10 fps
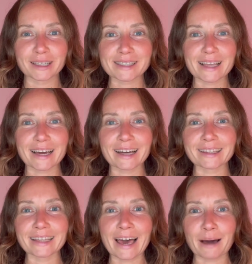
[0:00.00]
It's like a
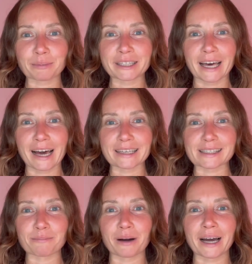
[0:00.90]
lab
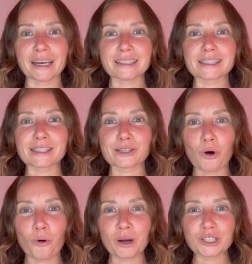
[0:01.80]
test, by
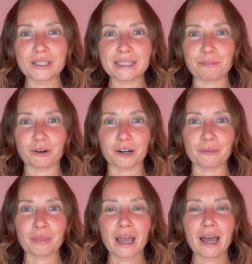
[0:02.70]
so much
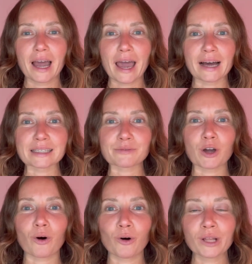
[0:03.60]
deeper. As we
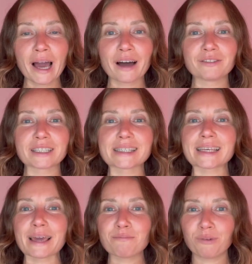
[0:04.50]
all have the
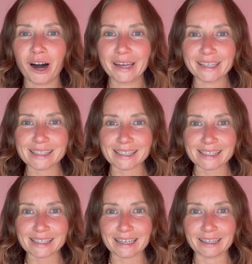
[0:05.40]
same body
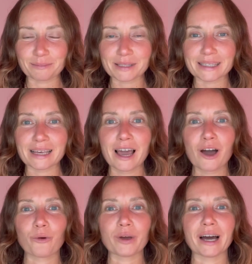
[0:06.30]
systems,
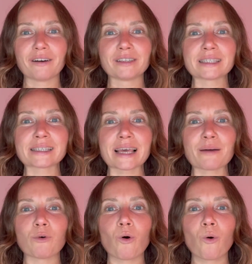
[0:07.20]
we have the
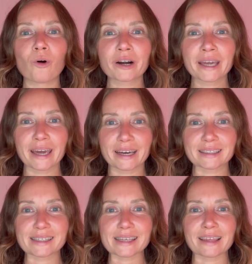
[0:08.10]
same
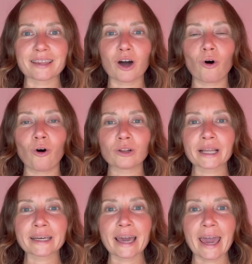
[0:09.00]
organs, and they're all
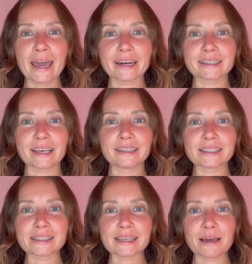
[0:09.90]
located in the
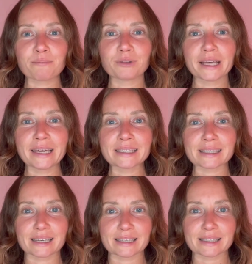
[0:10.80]
same
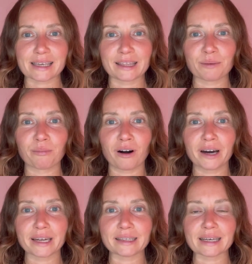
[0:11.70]
places in the
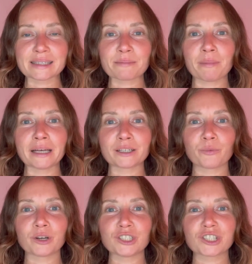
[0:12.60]
body. It doesn't matter
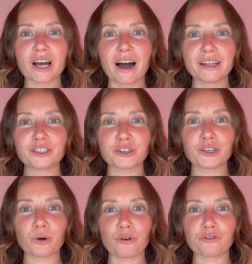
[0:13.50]
which country
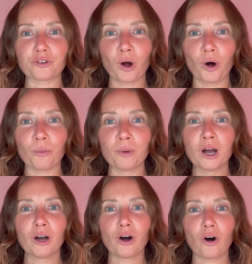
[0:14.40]
you are from
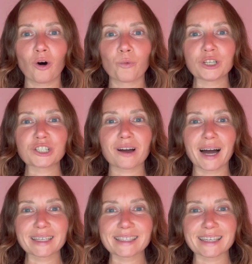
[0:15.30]
or which
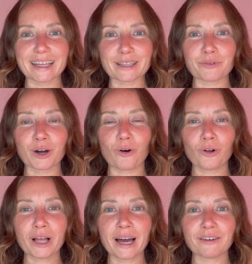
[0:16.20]
continent, we
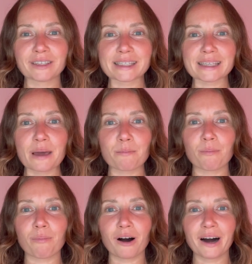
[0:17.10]
all have the same
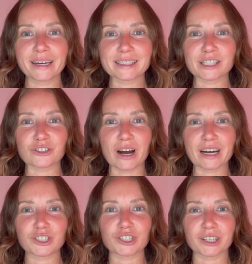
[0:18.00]
body
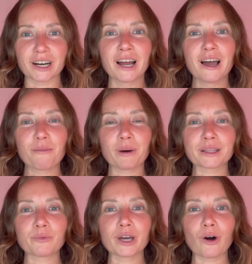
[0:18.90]
structure,
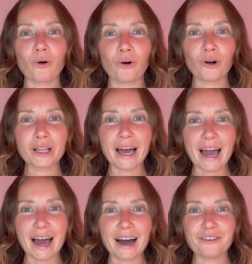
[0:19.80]
but we all
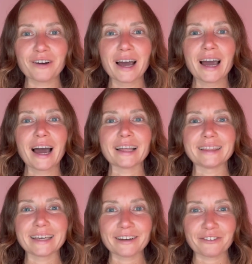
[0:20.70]
have
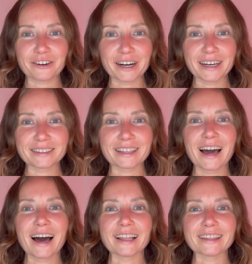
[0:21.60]
different
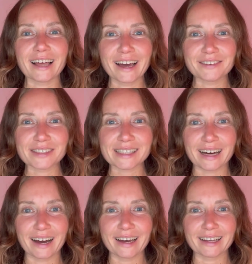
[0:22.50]

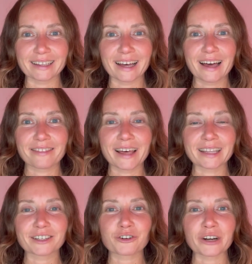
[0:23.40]
lifestyle
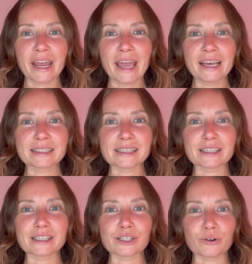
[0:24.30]
that creates
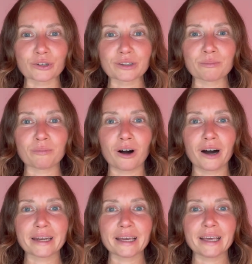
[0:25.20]
certain
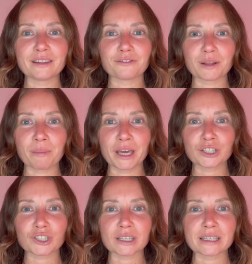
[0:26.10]
body
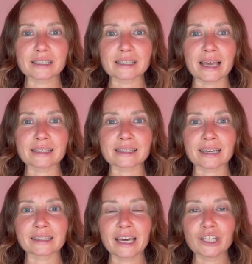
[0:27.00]
inflammations and
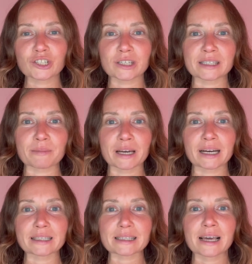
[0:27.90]
stagnations,
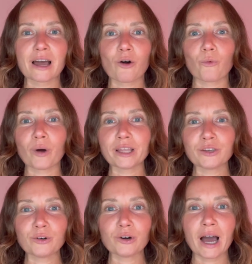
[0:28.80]
because when
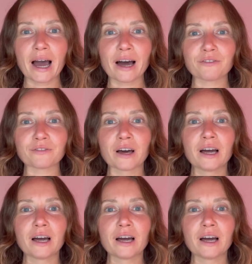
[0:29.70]
you have